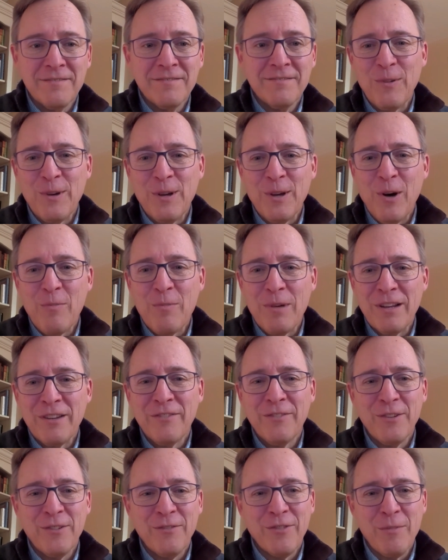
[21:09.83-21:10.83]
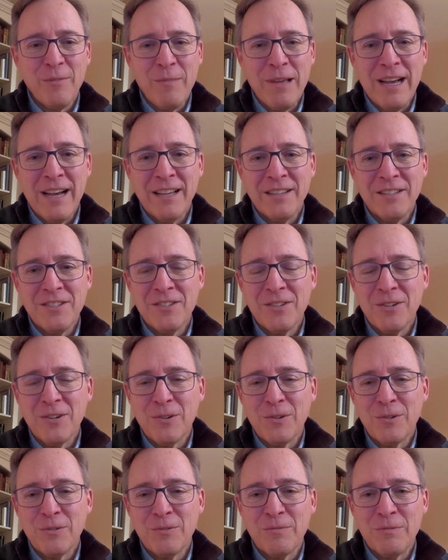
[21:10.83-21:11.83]
We all benefit from that.
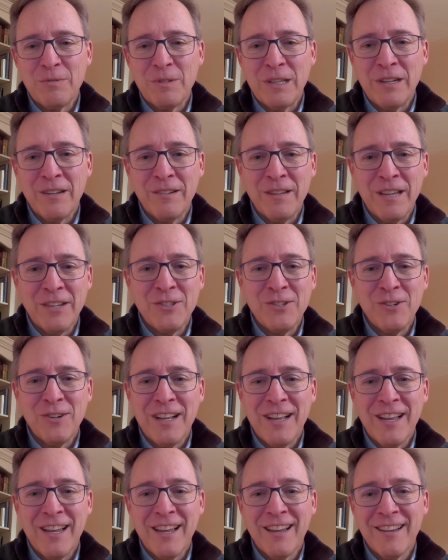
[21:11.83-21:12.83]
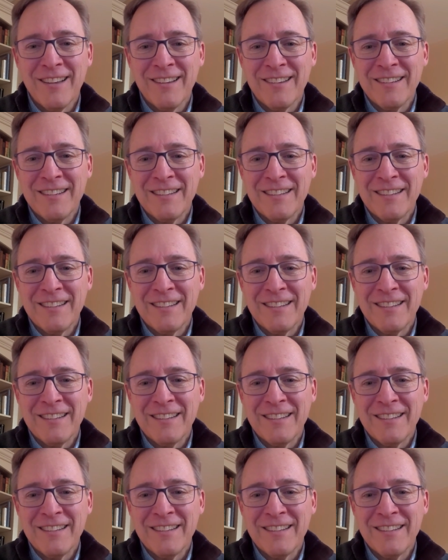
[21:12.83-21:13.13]
So, yesterday,